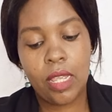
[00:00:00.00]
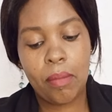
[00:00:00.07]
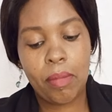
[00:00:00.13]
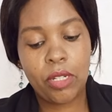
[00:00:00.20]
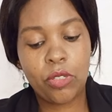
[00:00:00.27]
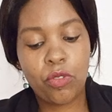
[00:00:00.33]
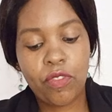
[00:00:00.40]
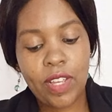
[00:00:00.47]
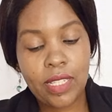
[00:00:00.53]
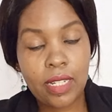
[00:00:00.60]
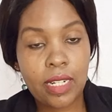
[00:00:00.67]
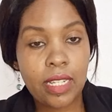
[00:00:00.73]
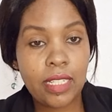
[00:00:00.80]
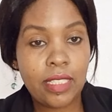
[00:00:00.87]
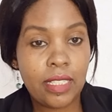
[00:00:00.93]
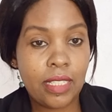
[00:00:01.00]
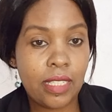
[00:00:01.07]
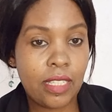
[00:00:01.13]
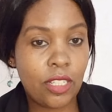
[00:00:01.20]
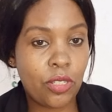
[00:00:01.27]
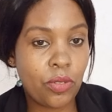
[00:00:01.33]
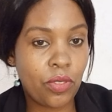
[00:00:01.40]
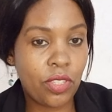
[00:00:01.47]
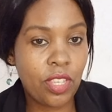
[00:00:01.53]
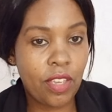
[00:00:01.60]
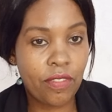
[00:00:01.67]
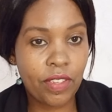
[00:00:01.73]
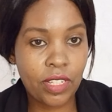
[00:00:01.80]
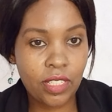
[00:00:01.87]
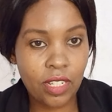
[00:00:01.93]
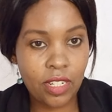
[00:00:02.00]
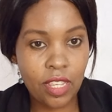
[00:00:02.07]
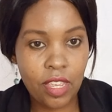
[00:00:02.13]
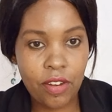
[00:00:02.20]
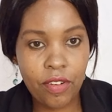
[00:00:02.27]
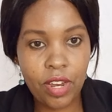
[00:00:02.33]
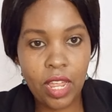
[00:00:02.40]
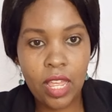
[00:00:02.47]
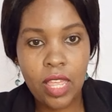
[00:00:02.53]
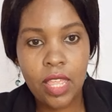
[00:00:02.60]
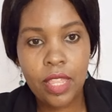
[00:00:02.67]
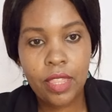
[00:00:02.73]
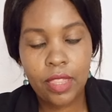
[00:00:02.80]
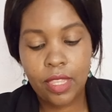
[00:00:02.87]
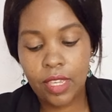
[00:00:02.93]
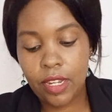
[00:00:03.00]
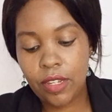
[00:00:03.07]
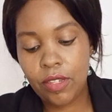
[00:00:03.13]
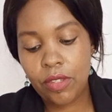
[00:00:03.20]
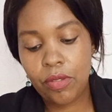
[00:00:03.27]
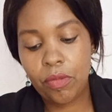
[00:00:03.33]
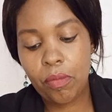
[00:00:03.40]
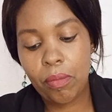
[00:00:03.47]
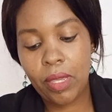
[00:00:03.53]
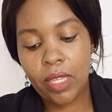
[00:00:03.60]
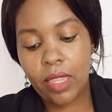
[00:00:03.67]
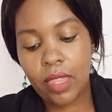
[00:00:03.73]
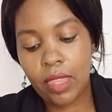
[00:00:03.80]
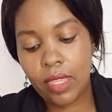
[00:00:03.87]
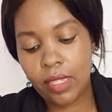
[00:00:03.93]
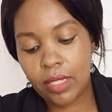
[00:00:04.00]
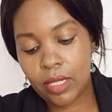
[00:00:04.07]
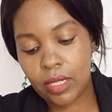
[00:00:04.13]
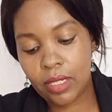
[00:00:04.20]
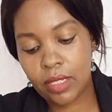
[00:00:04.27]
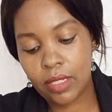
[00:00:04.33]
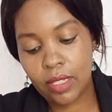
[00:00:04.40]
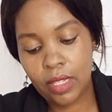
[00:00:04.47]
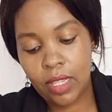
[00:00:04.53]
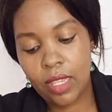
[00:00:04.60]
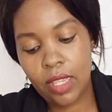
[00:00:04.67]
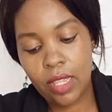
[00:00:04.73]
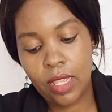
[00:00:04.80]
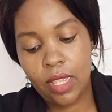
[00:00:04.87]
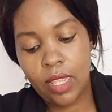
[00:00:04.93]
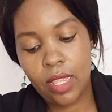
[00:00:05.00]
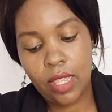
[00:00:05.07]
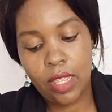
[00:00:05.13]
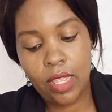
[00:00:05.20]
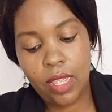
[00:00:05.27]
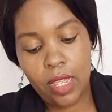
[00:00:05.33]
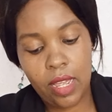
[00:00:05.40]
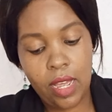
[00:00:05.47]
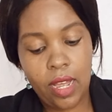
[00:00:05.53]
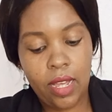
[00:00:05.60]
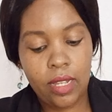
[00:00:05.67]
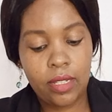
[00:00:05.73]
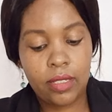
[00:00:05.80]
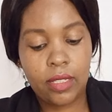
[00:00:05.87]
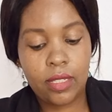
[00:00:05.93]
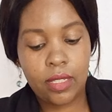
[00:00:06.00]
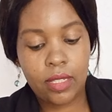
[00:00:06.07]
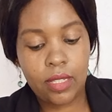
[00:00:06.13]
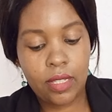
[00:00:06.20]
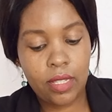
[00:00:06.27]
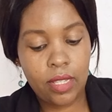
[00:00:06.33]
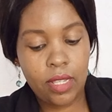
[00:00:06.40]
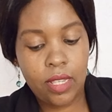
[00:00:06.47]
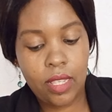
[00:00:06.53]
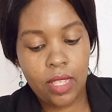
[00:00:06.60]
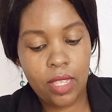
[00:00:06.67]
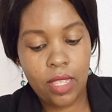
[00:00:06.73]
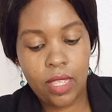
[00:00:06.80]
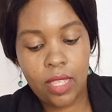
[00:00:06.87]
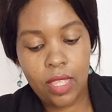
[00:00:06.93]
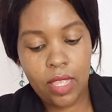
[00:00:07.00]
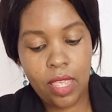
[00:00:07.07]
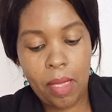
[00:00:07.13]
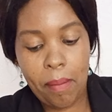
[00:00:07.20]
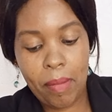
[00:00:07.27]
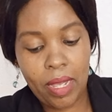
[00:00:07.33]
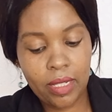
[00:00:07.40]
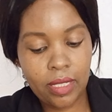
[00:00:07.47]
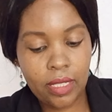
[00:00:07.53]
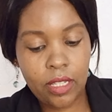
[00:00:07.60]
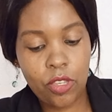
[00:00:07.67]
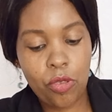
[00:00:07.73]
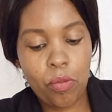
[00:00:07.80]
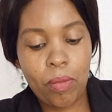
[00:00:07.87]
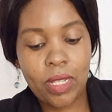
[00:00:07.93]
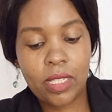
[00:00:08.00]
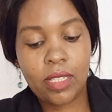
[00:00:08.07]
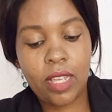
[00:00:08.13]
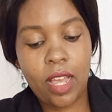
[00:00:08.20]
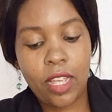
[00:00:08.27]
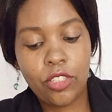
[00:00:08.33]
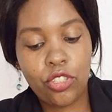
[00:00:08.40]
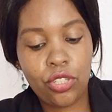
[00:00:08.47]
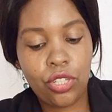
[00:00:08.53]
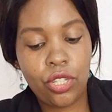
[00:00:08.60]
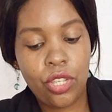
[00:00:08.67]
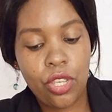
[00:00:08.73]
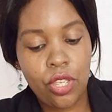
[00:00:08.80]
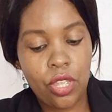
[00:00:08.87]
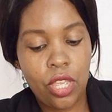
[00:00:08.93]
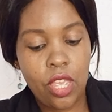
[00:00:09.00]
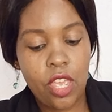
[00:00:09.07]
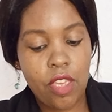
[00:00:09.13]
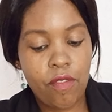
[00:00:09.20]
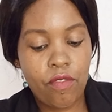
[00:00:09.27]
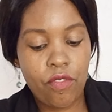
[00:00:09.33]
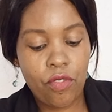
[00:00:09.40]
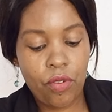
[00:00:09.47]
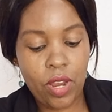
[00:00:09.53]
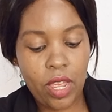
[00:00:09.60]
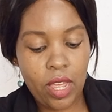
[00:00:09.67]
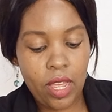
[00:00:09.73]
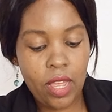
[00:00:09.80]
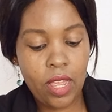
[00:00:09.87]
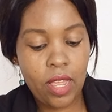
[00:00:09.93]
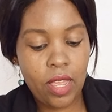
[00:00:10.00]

But you first let it sit on the affected area. Then you make this as a mask. You massage everywhere.